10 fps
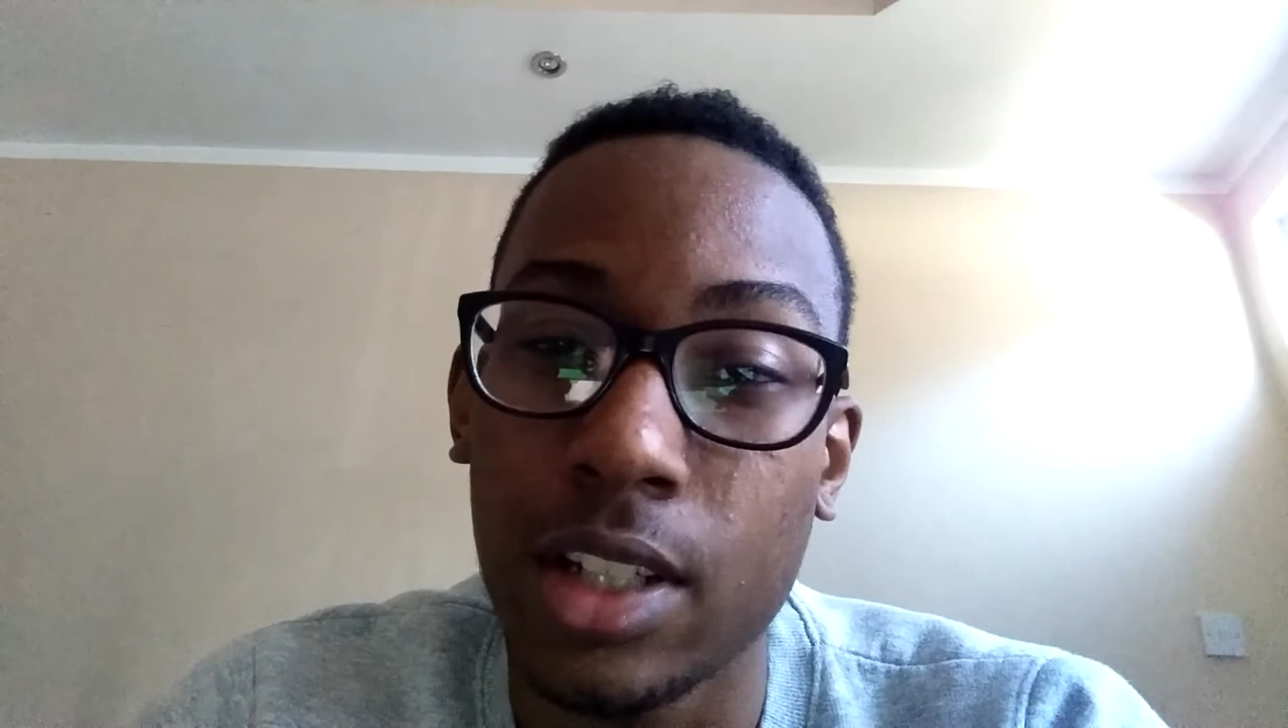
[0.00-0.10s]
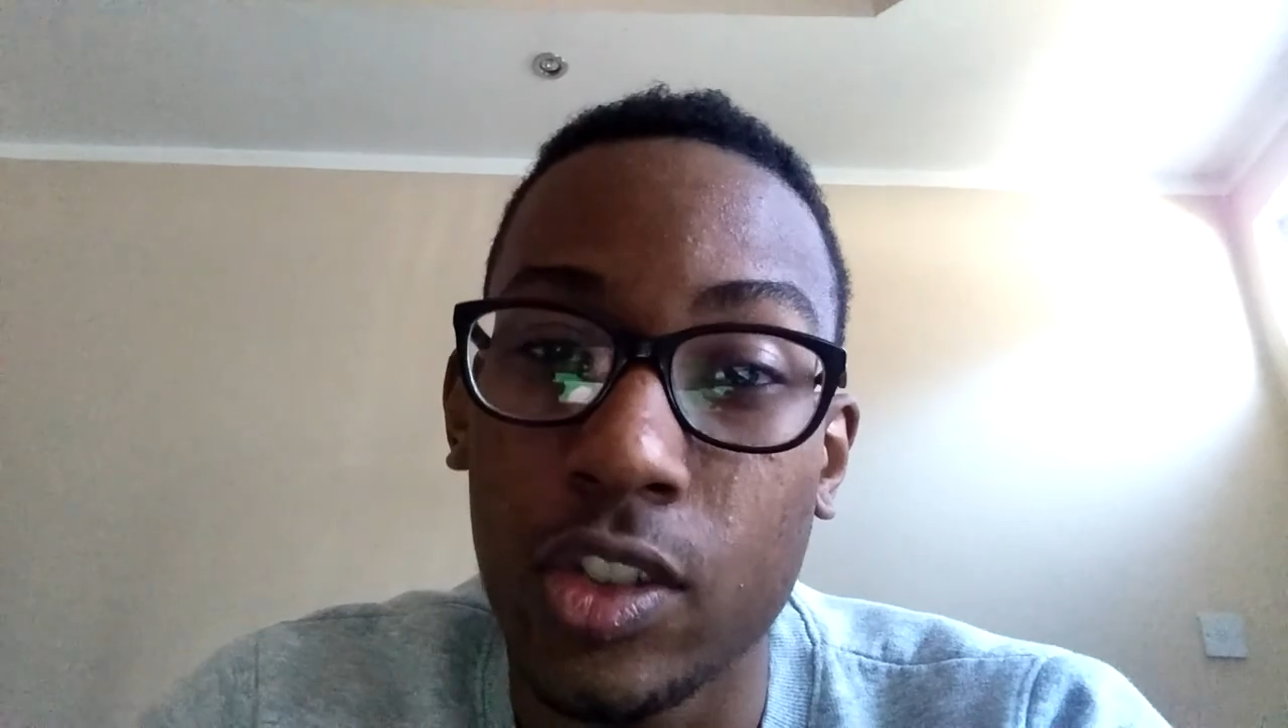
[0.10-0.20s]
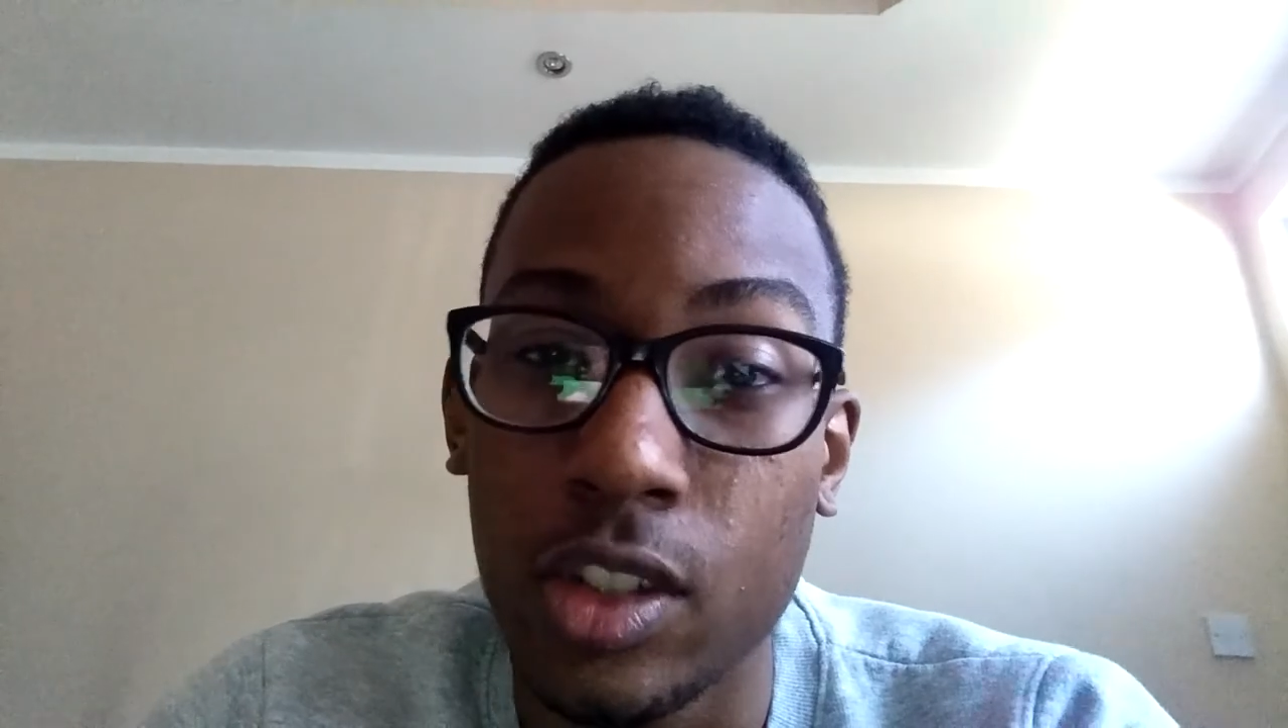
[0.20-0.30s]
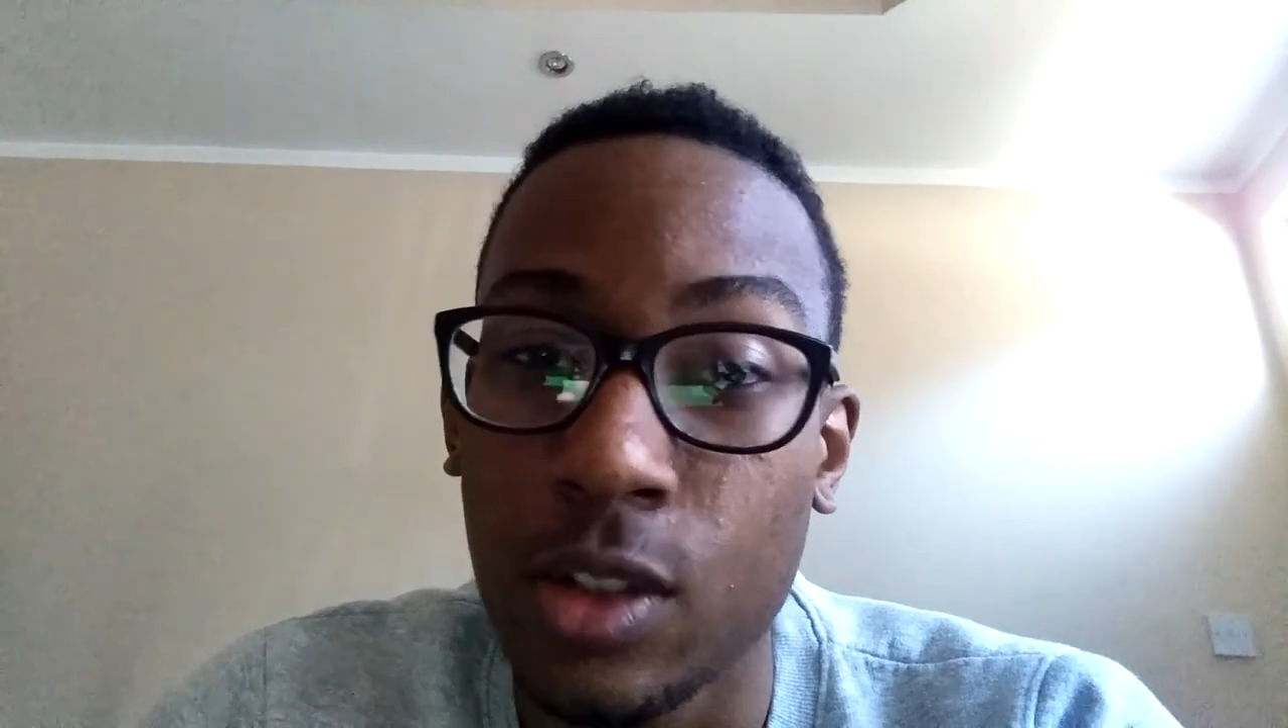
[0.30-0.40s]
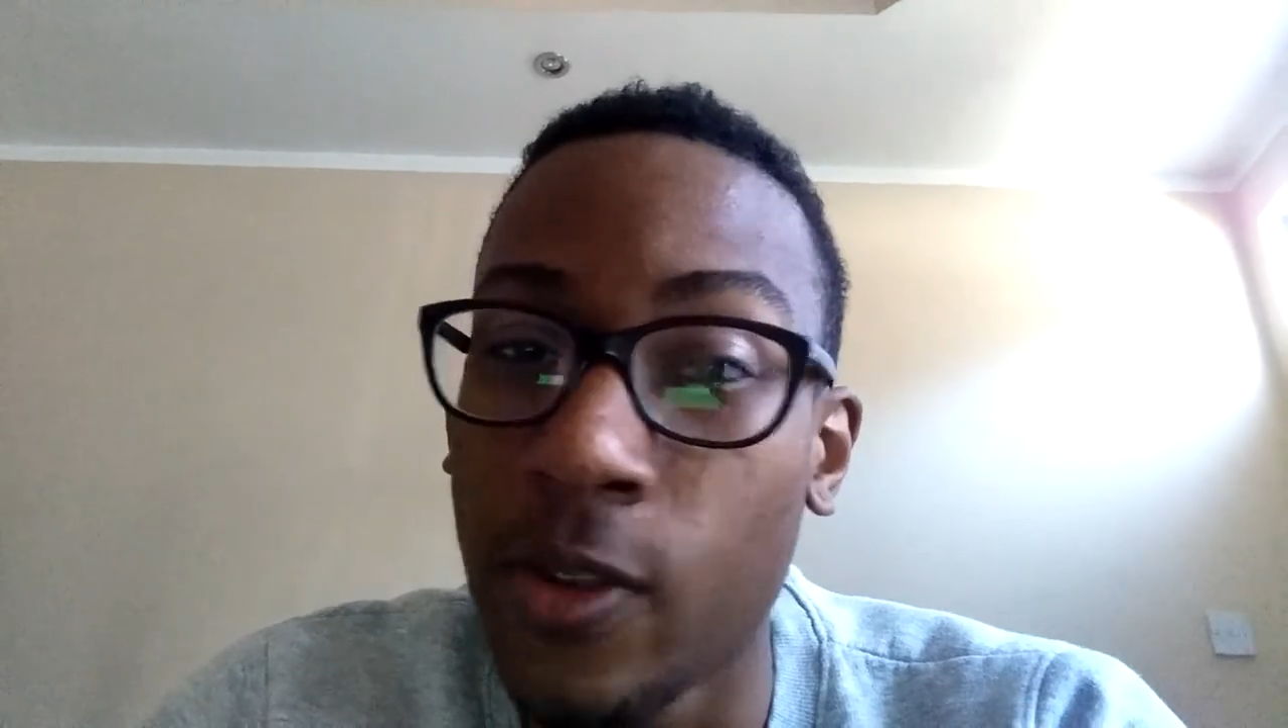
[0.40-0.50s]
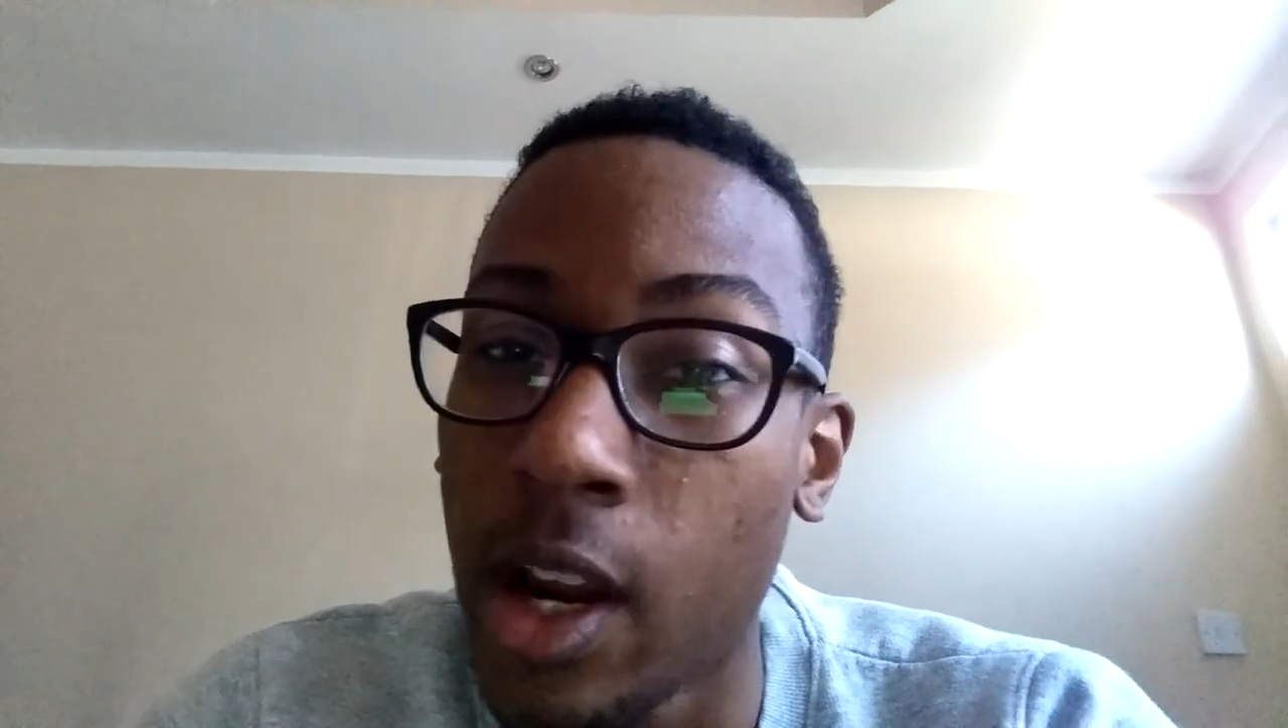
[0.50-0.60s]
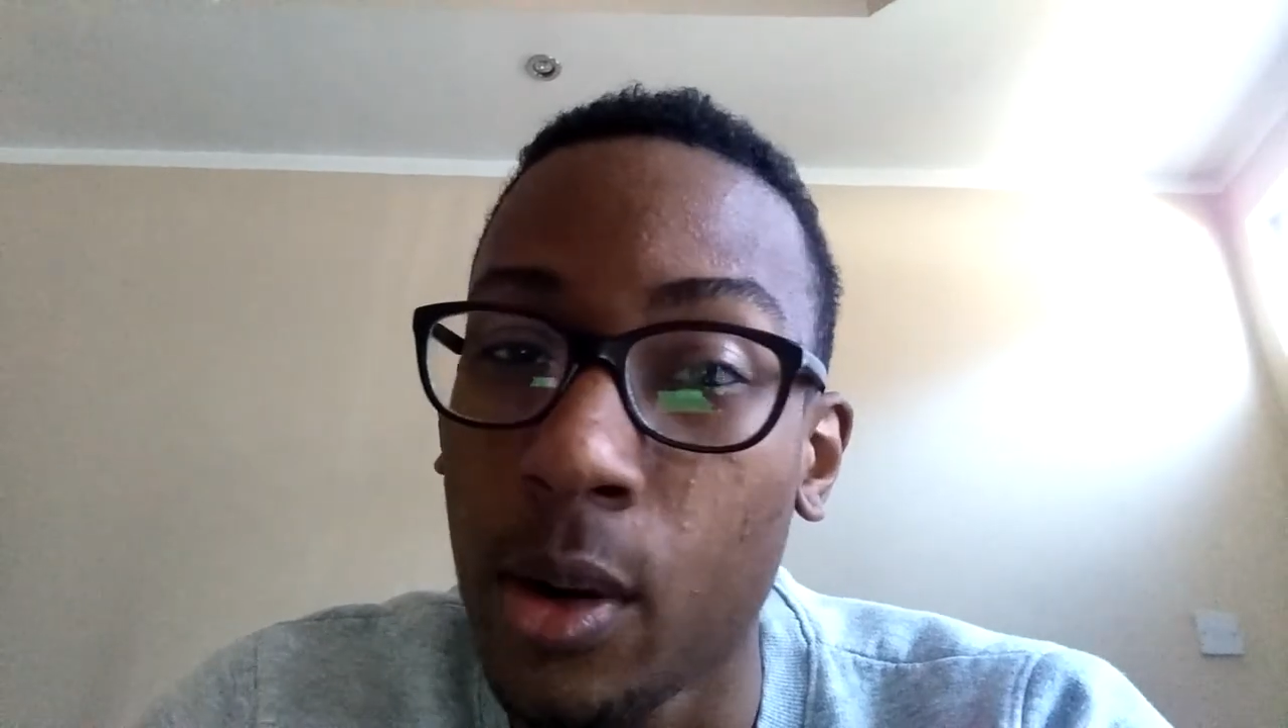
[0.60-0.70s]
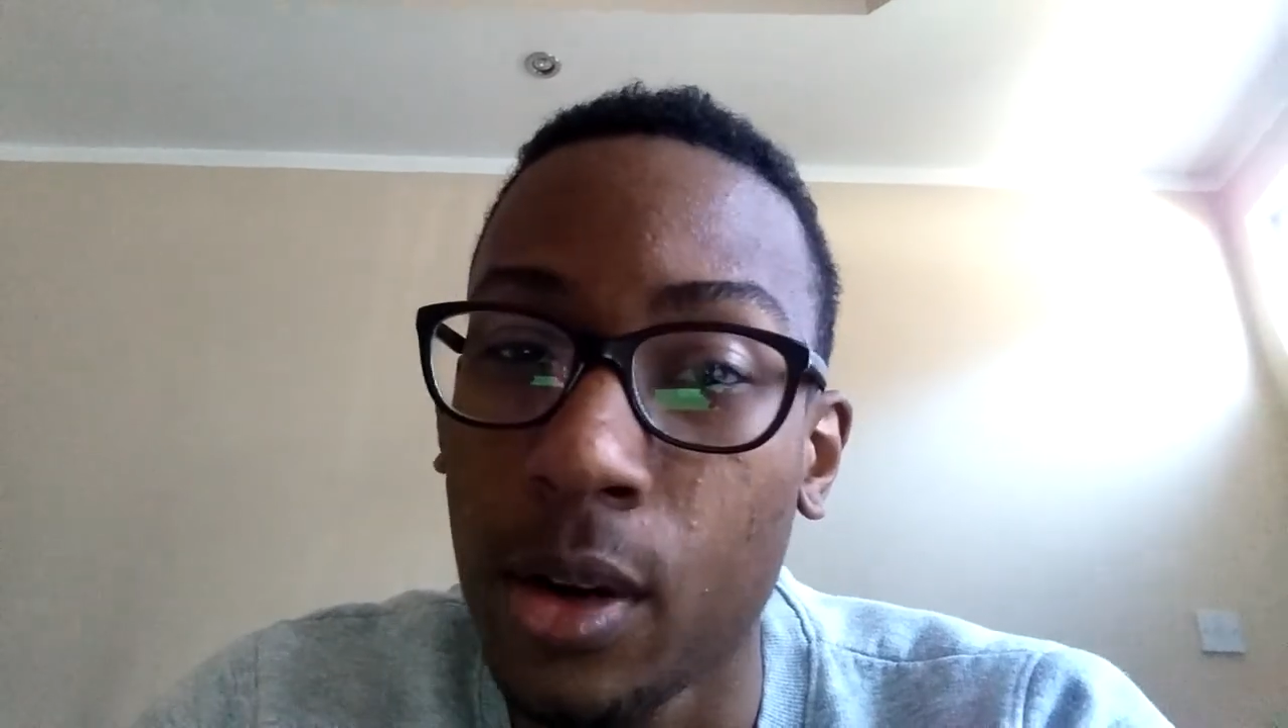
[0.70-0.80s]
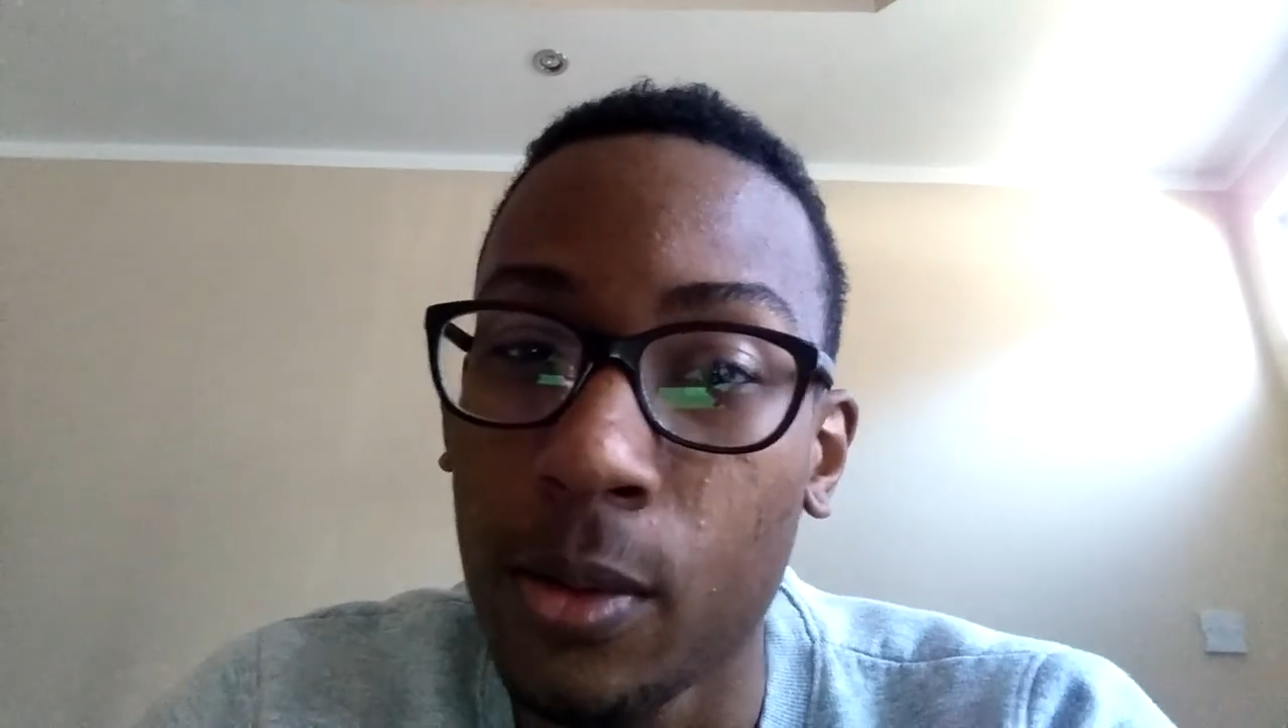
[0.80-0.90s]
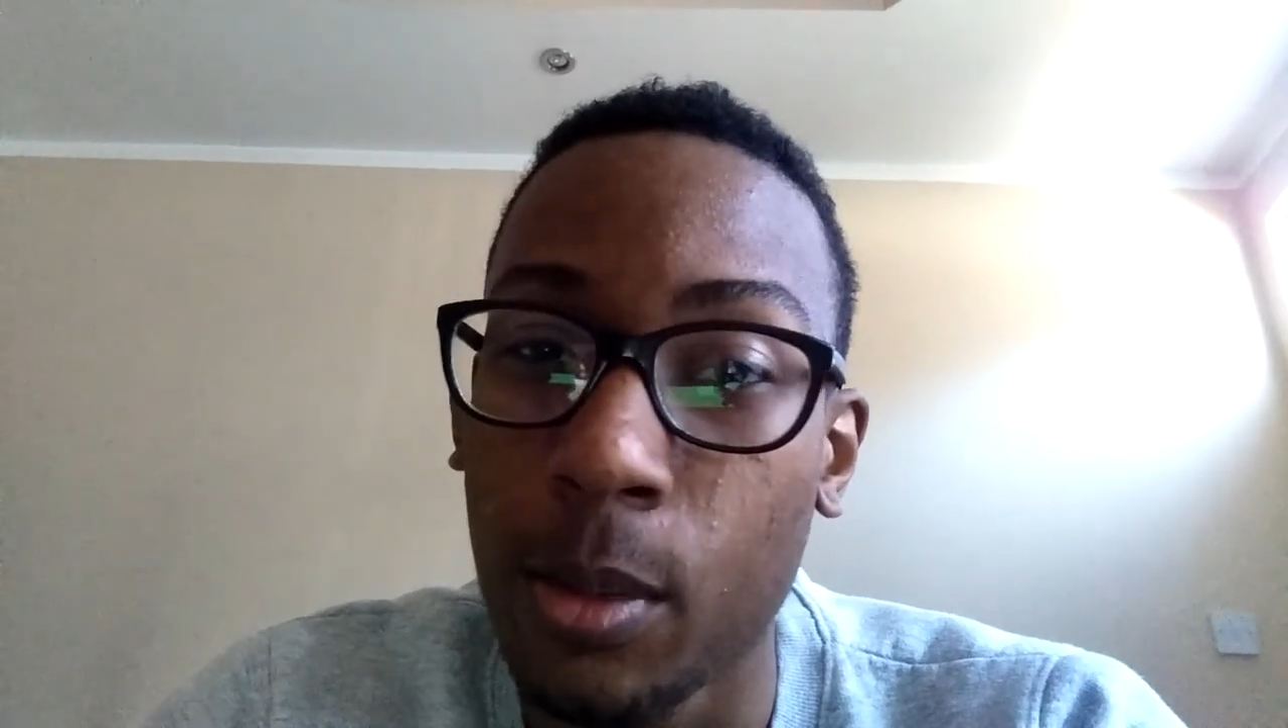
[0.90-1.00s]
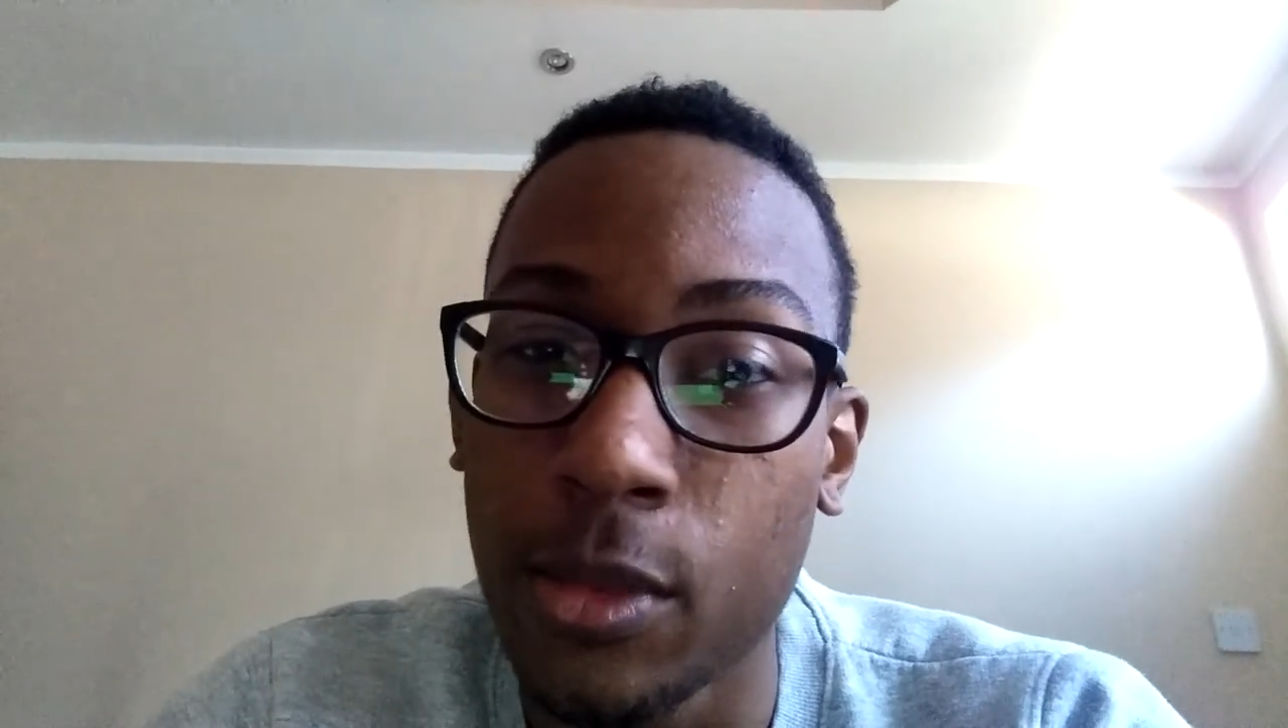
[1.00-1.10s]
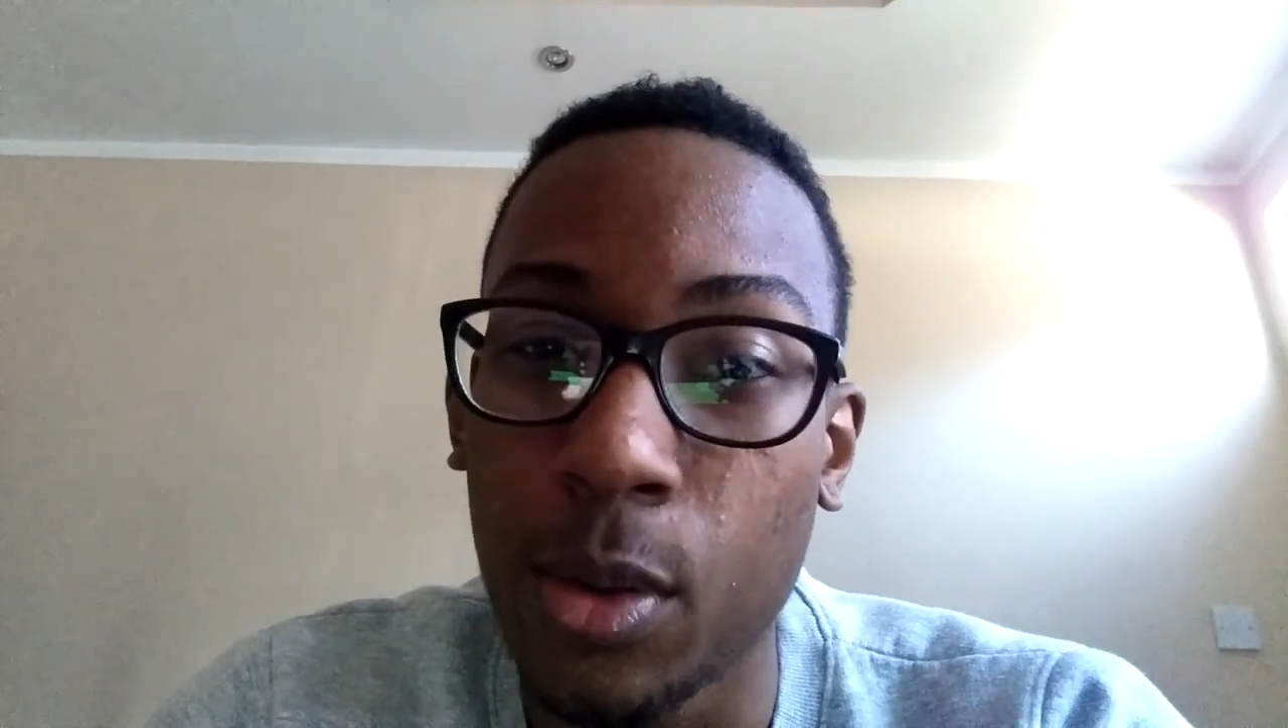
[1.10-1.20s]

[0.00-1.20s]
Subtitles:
literally just vary from